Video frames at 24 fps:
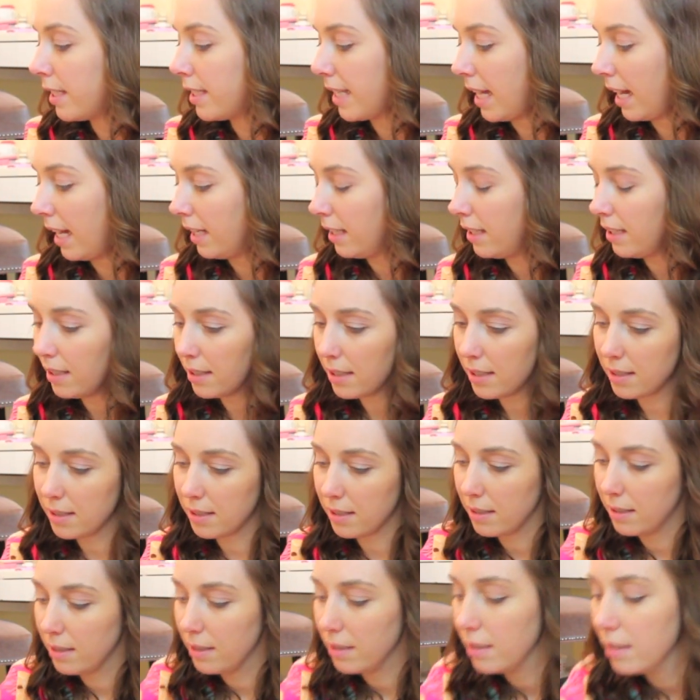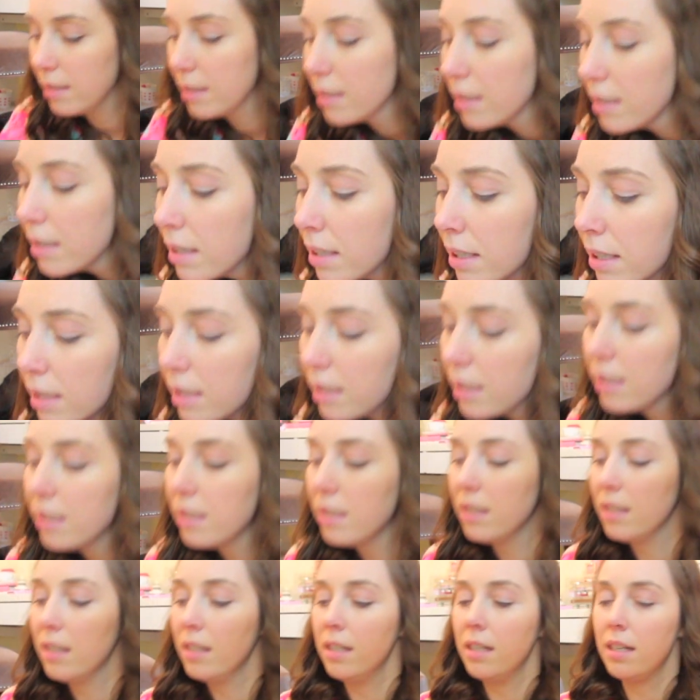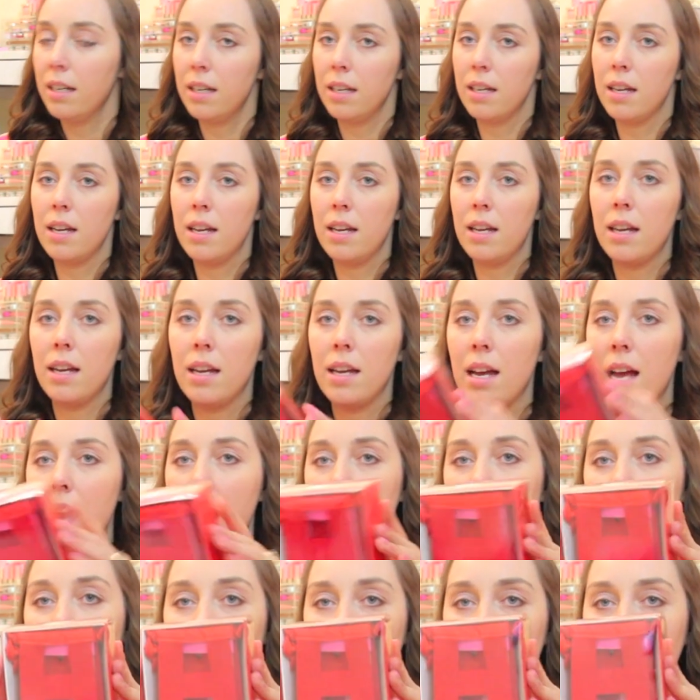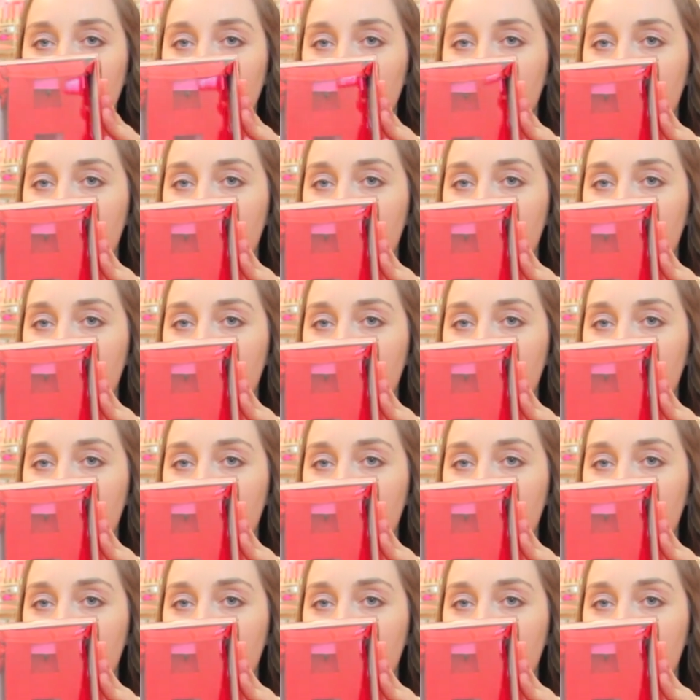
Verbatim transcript: cents. I got a